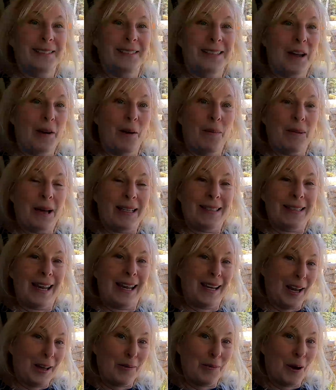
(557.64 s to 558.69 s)
Now, I'm not
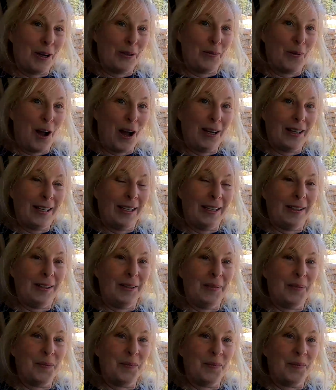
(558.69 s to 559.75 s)
saying I'd want to walk
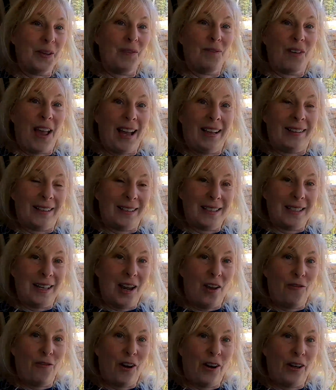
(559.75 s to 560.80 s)
here. In fact, let's see
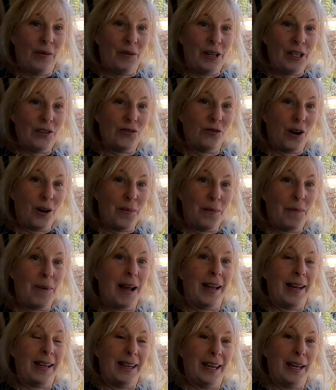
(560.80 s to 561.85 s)
how far it was from
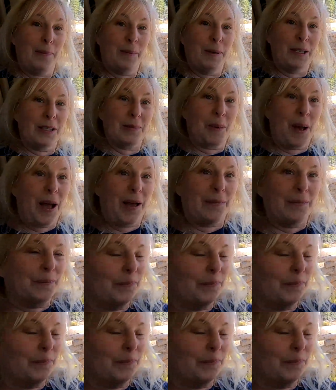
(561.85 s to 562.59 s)
my camping spot.